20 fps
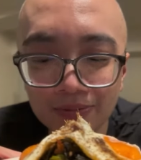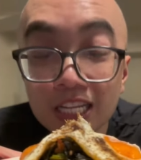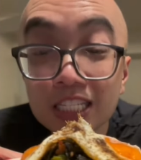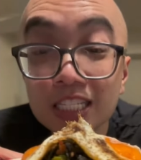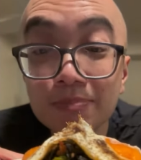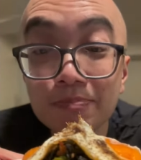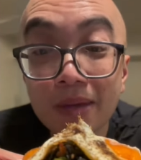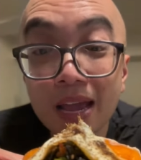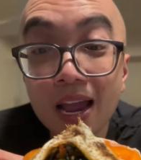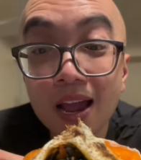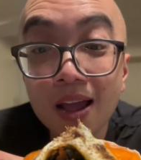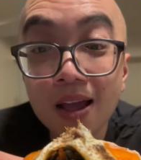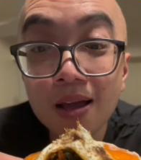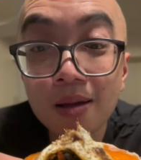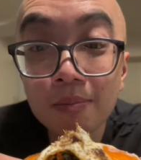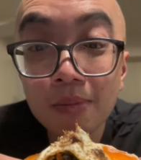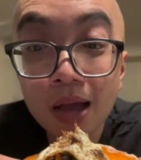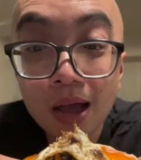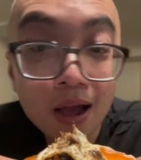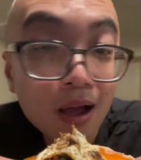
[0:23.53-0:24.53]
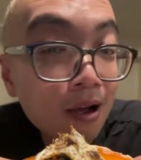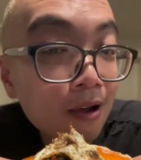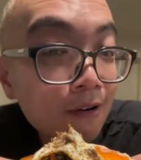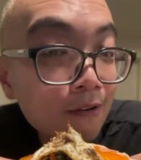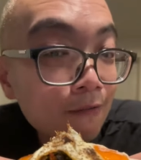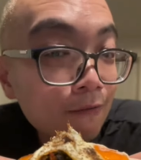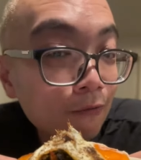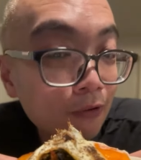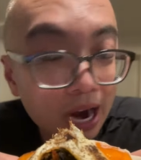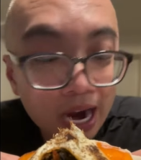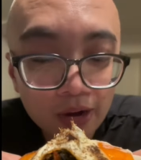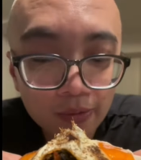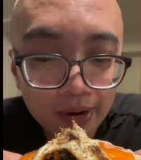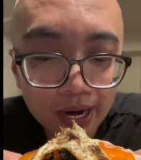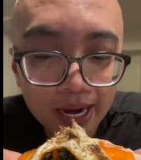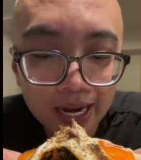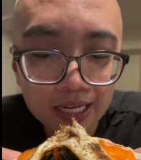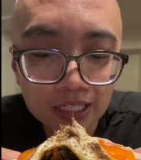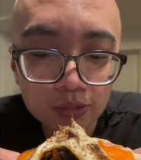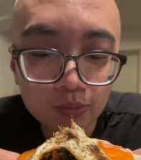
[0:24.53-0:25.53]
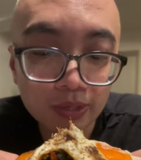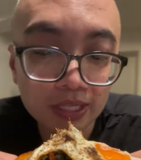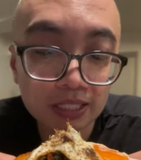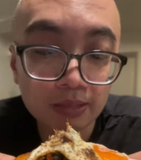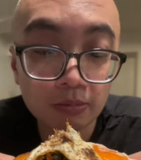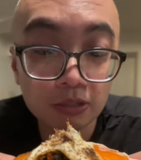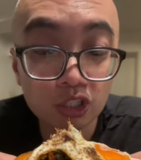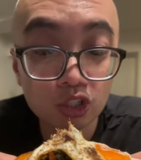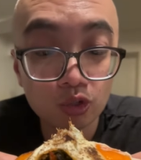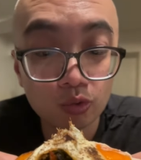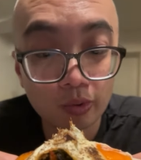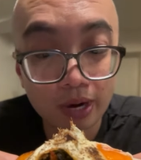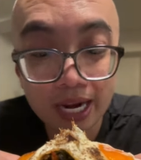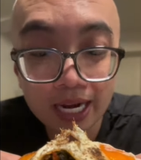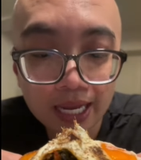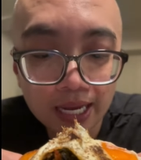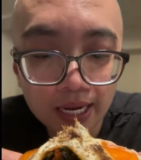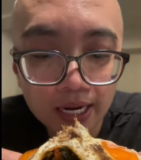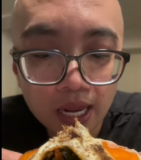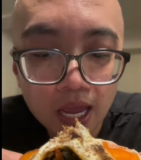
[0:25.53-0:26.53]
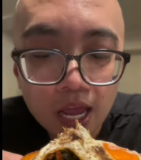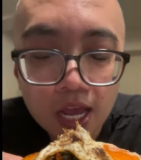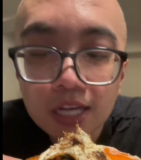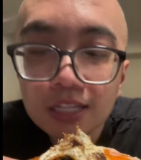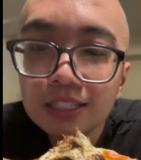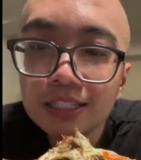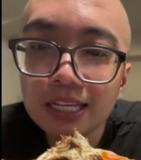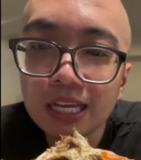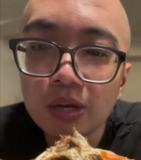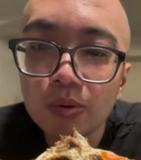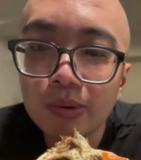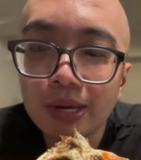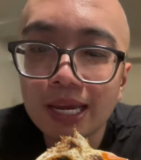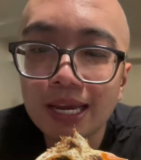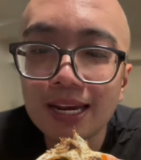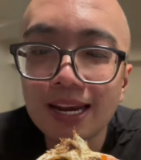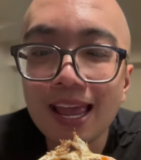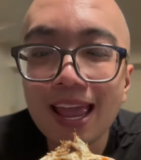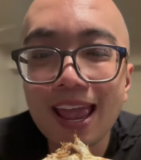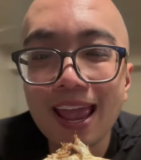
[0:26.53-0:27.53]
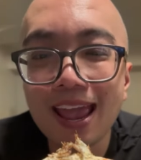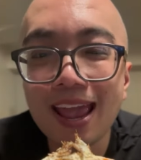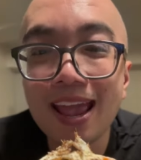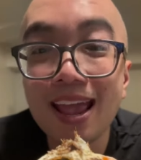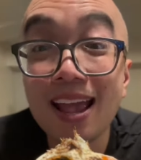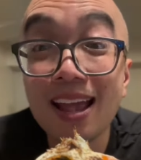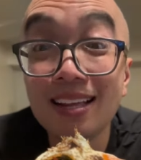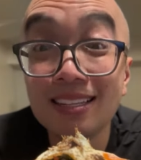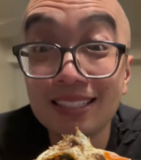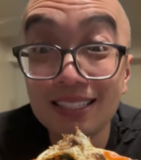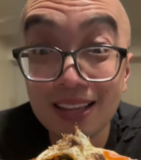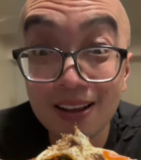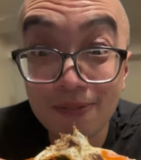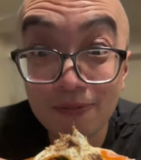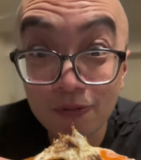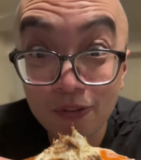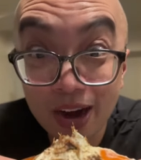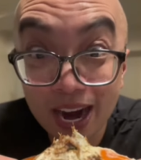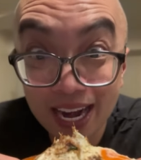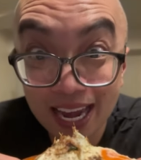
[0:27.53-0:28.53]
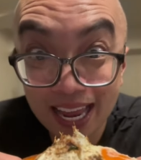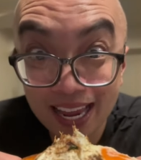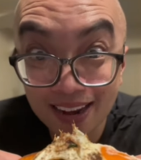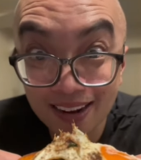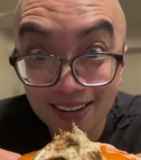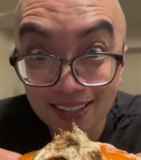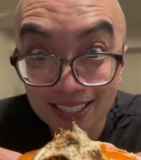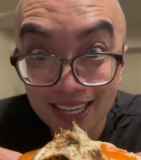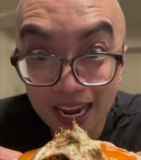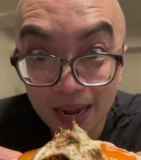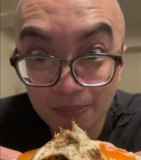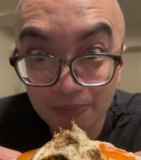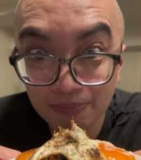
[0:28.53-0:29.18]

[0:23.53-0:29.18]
Spam, fried rice with some shredded seaweed and some fried egg on top.